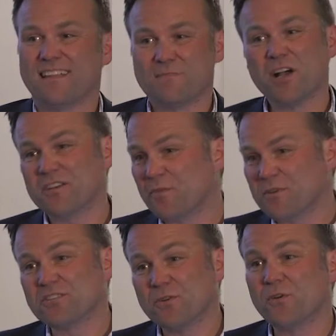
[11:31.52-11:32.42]
They might not
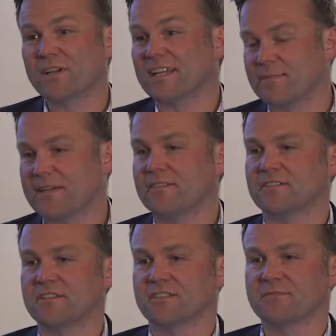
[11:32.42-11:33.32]
be talking about those
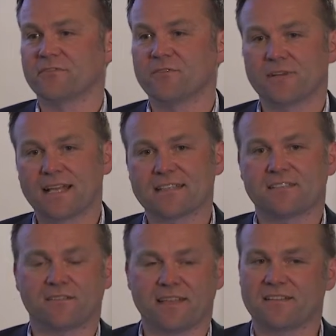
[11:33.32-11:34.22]
customer forecasts,
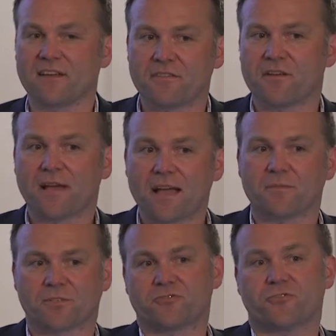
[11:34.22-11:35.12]
so they don't know how
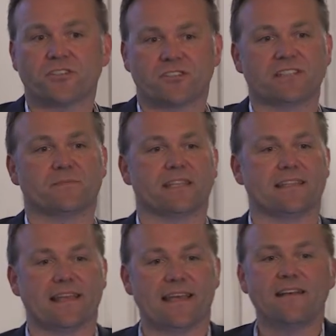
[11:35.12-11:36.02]
much trust is
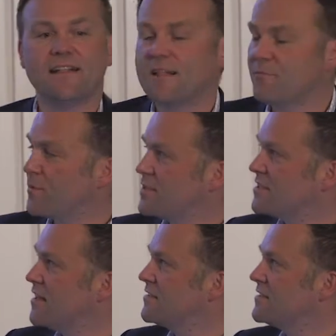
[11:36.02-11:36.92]
within there, but we're
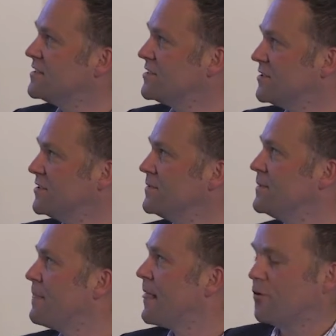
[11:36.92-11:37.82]
starting to
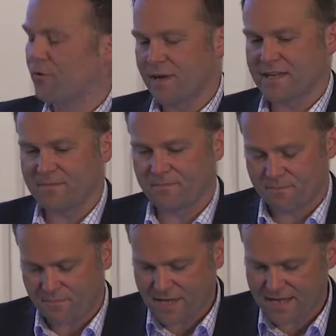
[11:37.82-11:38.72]
already
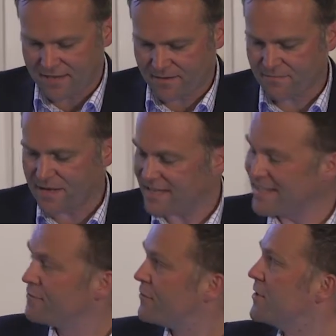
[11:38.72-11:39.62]
make
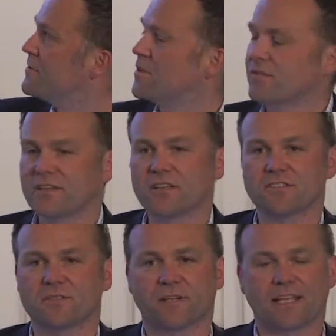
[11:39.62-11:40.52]
inroads on the
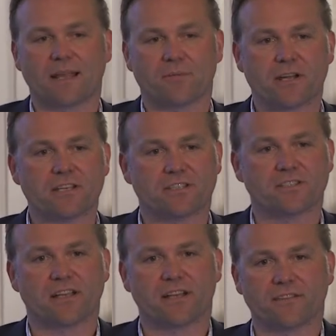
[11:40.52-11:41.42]
customer collaboration
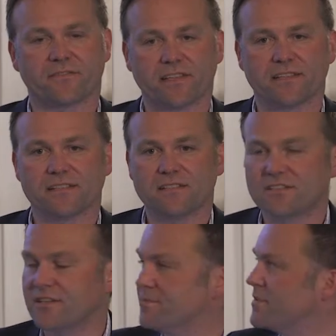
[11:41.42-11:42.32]
side of things in
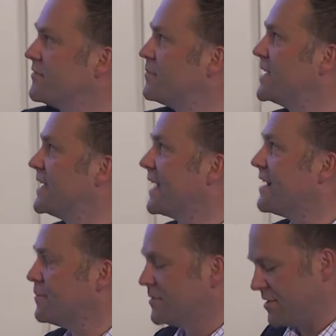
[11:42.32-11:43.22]
terms of being
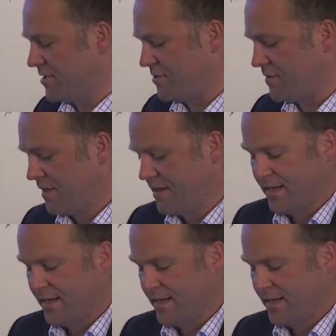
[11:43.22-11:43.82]
able to